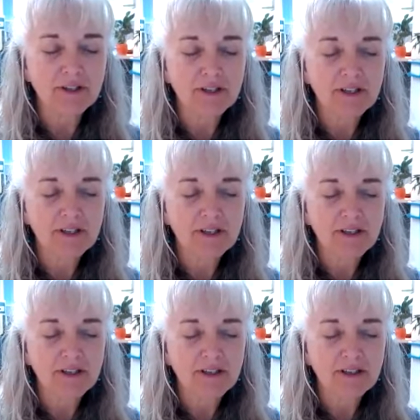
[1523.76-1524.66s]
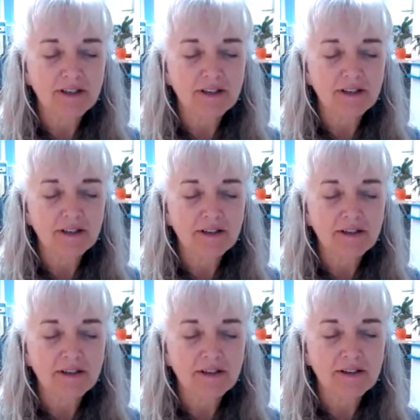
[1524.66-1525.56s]

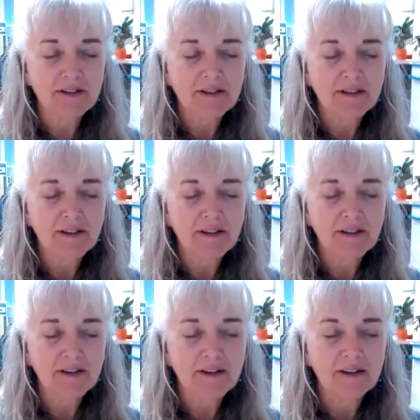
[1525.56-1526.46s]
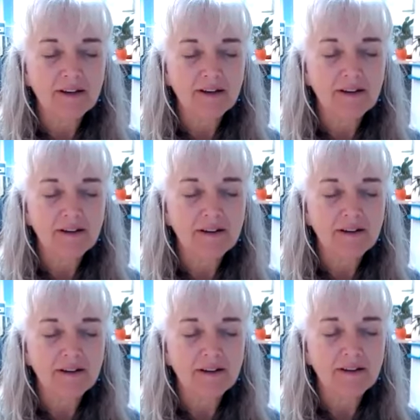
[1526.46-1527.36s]

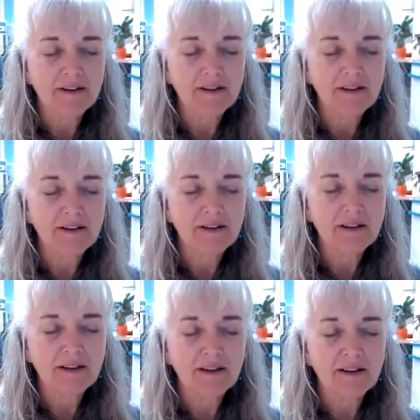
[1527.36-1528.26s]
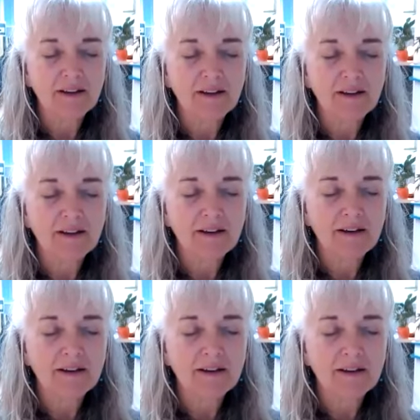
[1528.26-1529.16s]

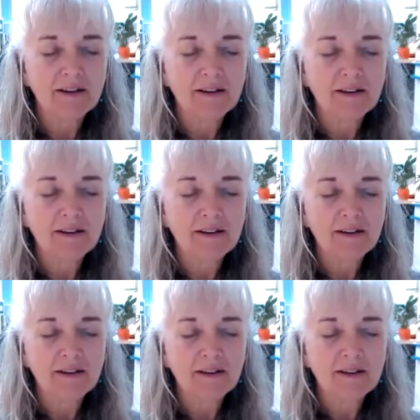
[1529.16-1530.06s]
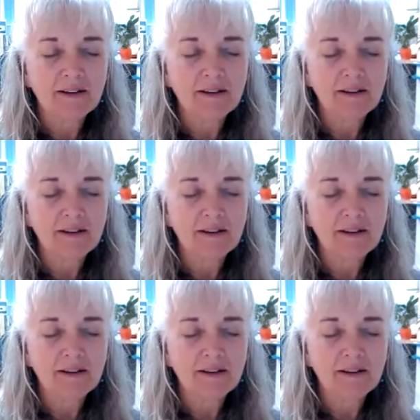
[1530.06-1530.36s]
No one is speaking in this clip.